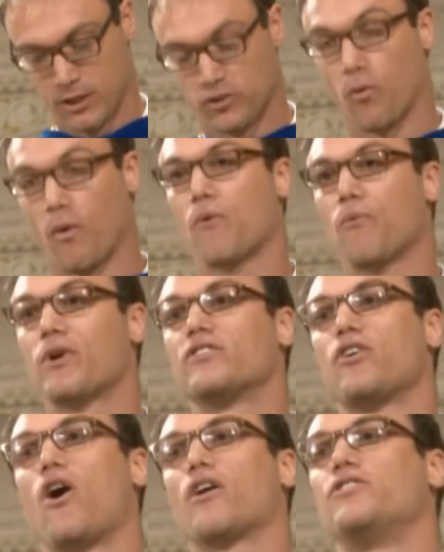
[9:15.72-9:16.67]
So, what I
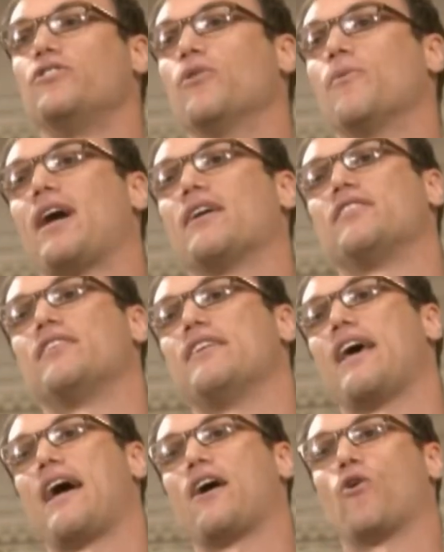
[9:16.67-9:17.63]
want to talk to you about
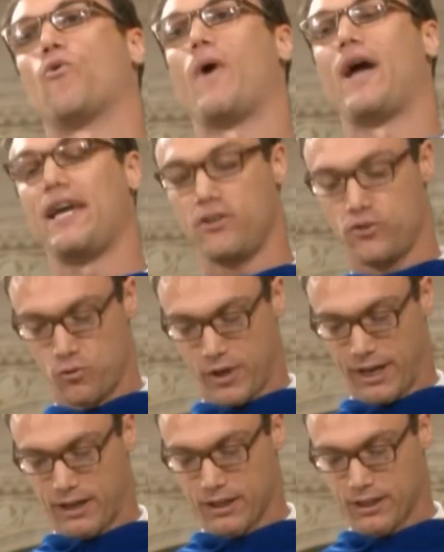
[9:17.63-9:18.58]
today are ways you
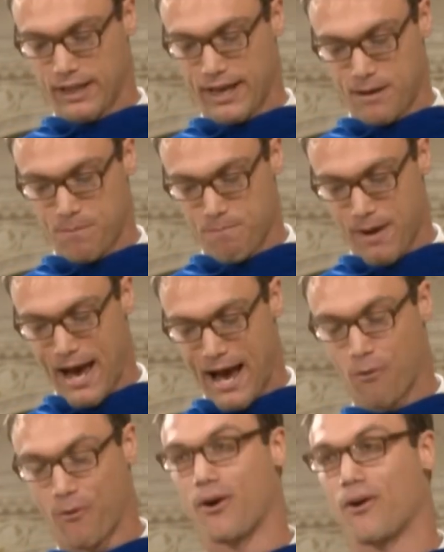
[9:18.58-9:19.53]
can claim
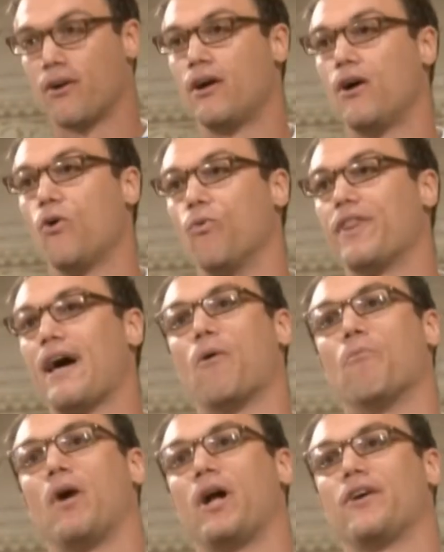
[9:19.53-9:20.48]
power
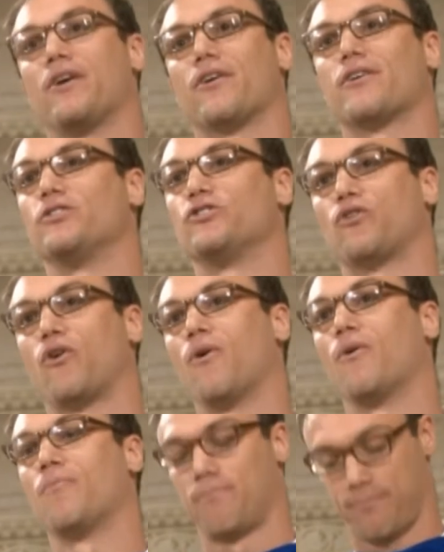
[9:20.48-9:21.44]
without money or
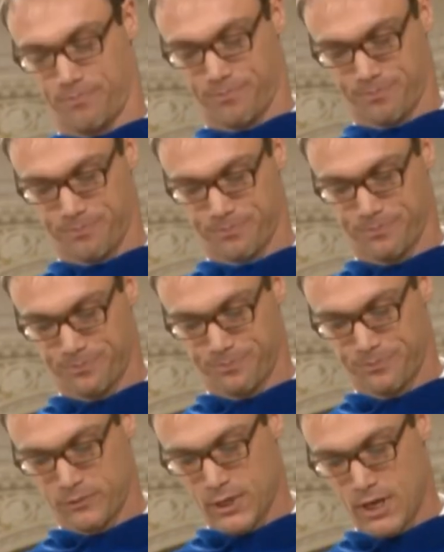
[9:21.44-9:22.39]
control.
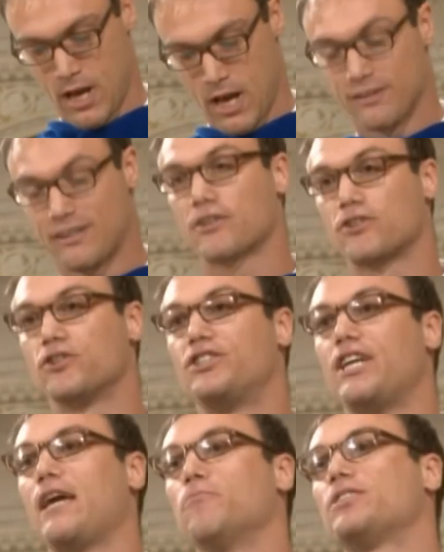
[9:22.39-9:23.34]
Dr.
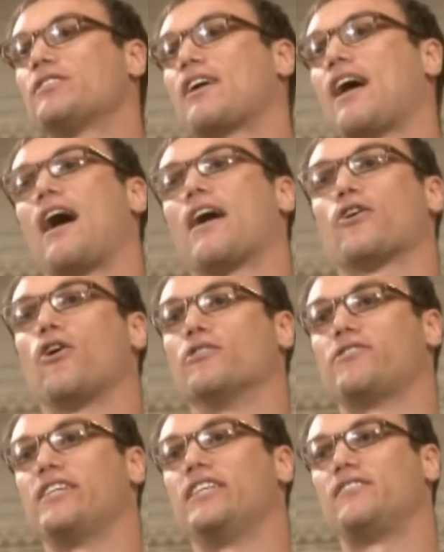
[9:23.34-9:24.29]
James Scott
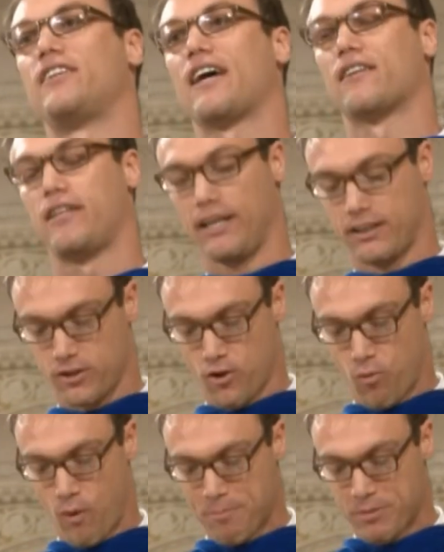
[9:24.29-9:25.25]
calls these techniques
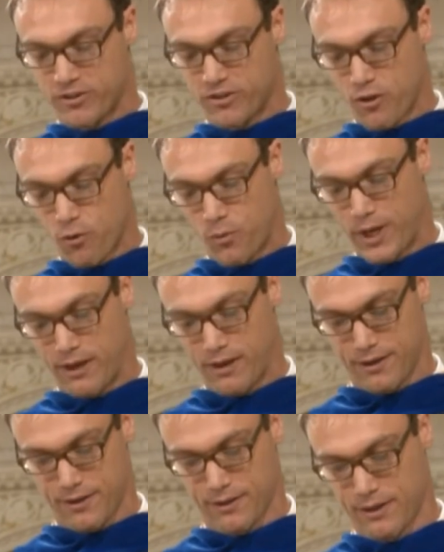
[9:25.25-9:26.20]
the weapons of the
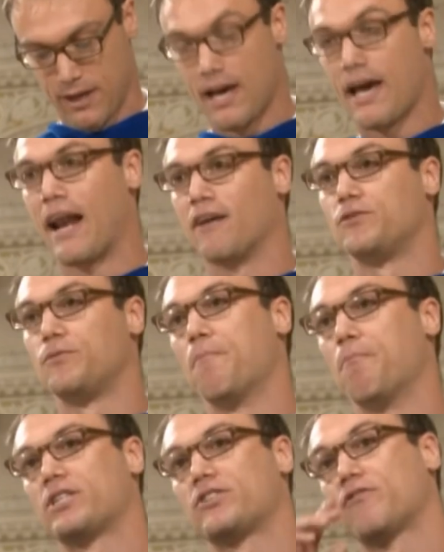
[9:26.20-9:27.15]
weak, and I
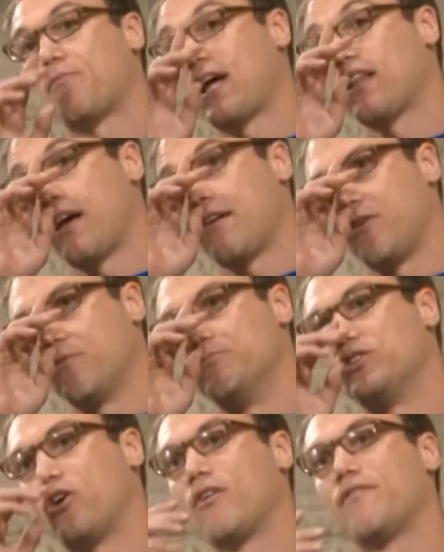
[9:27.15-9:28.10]
spent much of my life
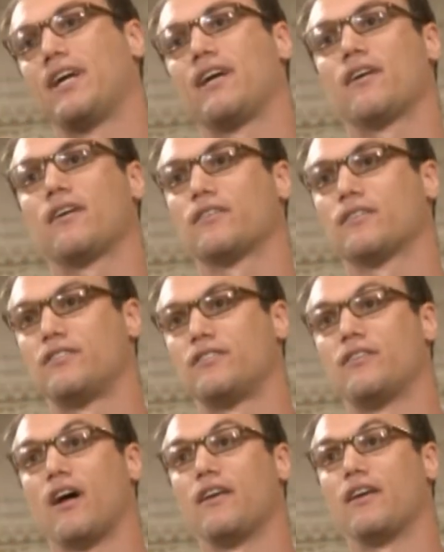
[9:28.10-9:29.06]
observing,
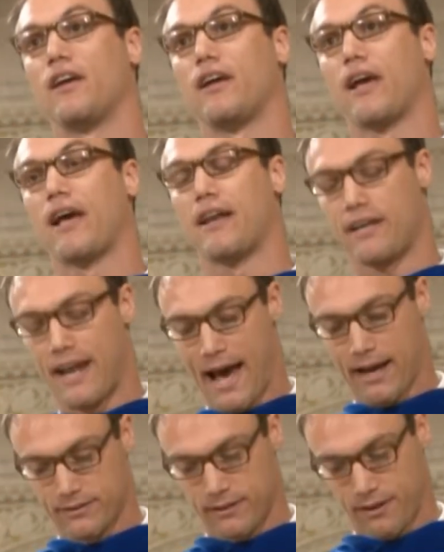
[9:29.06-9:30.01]
studying, and
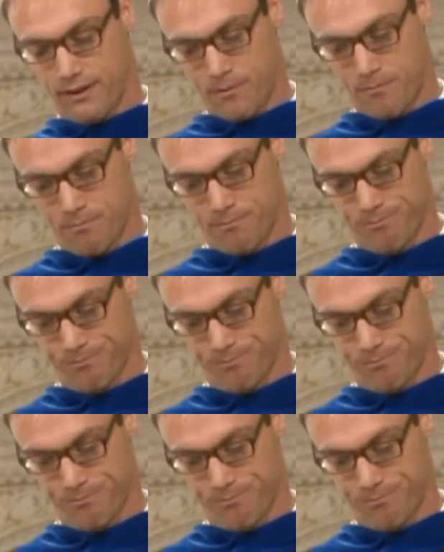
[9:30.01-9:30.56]
enacting them.